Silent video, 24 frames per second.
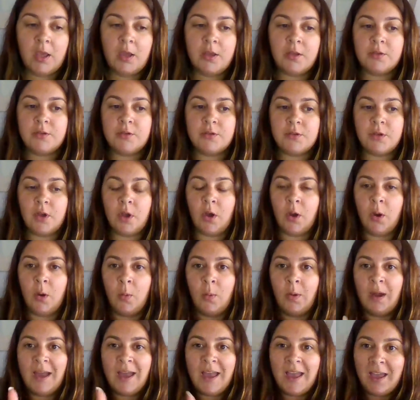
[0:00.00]
So
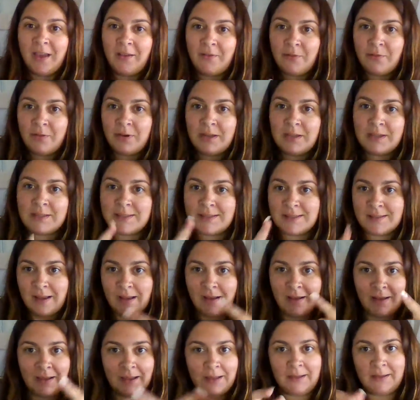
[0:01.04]
every
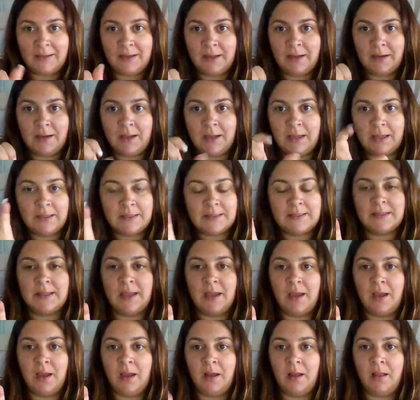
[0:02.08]
sign in
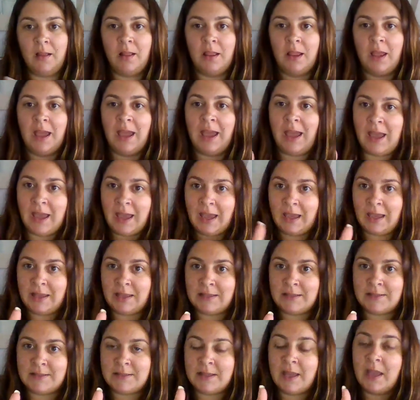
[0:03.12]
ASL
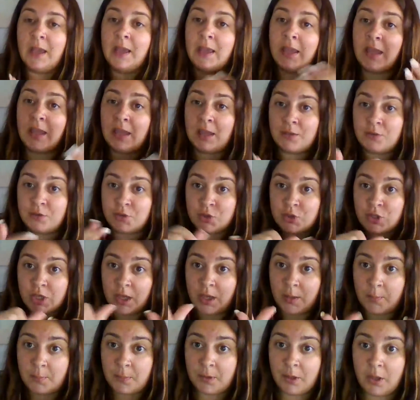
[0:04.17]
has a
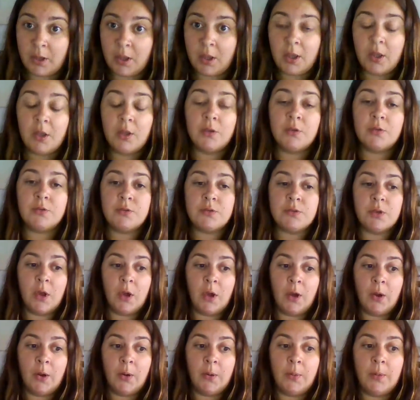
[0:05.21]
handshape.
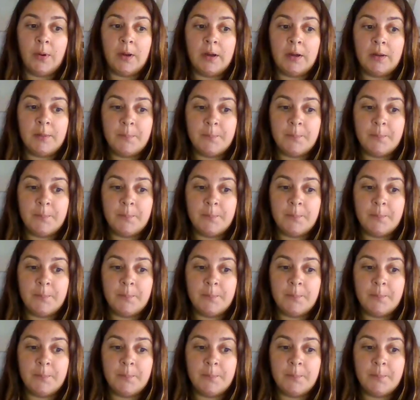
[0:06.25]
So